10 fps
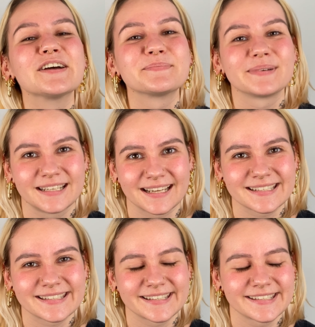But
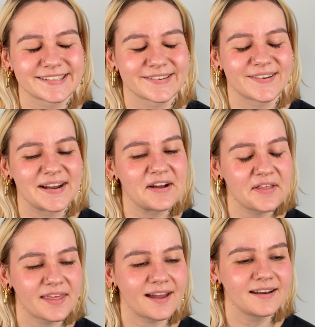yes, so I
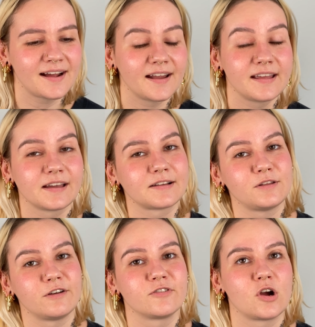got that. I get a
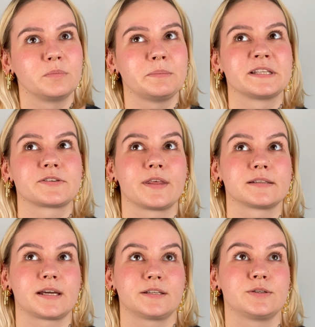lot of compliments on that
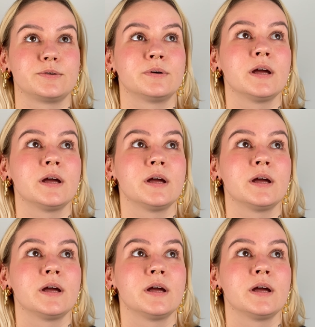tattoo.